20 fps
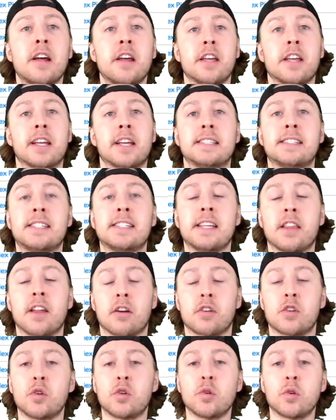You can see
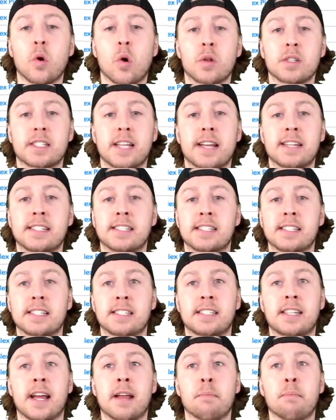there, two goals, eight
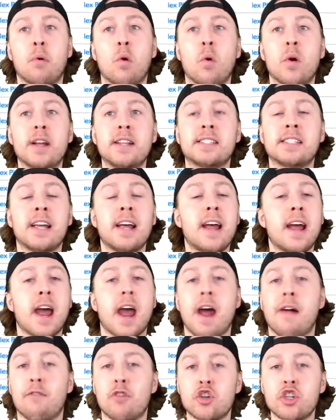assists, 10 points,
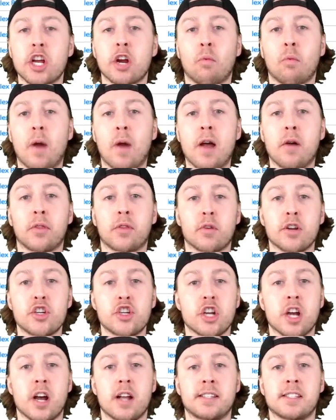averaging around three
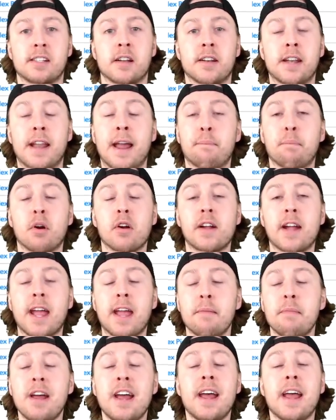shots on net per
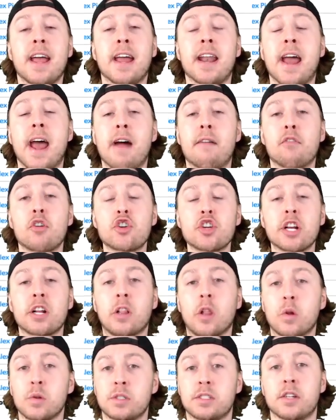game and averaging
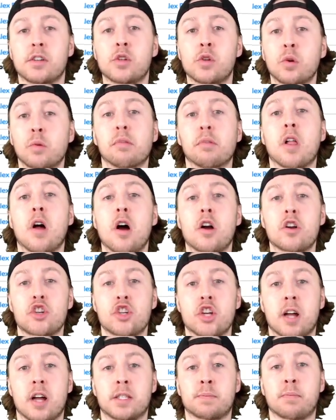close to two block
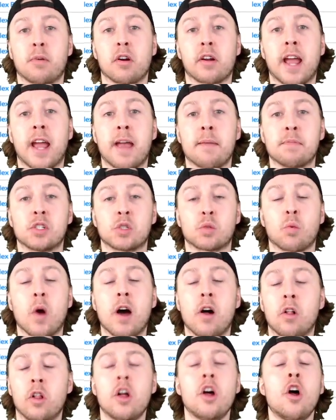shots per game as
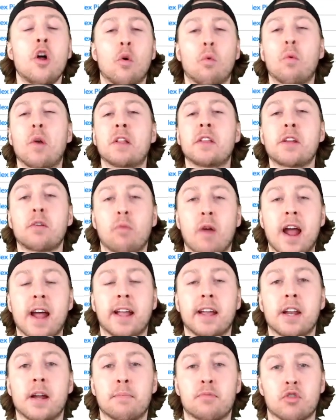well, really
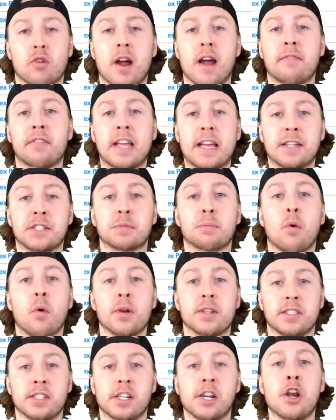racking up DraftKings
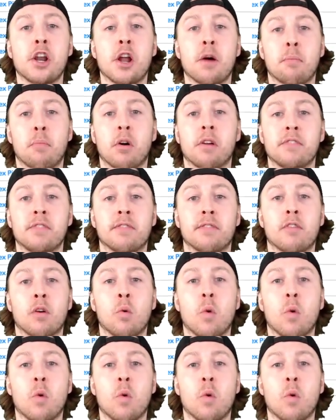points in a number of different